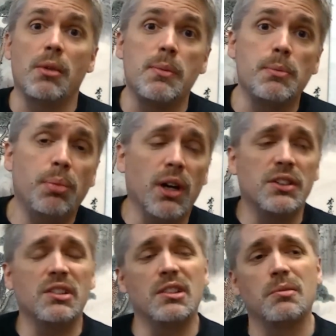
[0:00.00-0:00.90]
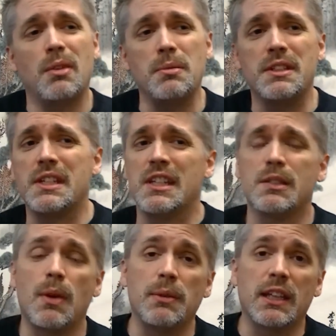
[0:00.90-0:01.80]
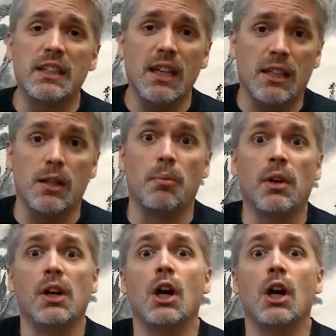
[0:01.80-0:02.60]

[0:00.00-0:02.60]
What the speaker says: maybe punches, maybe knees, maybe they kick him.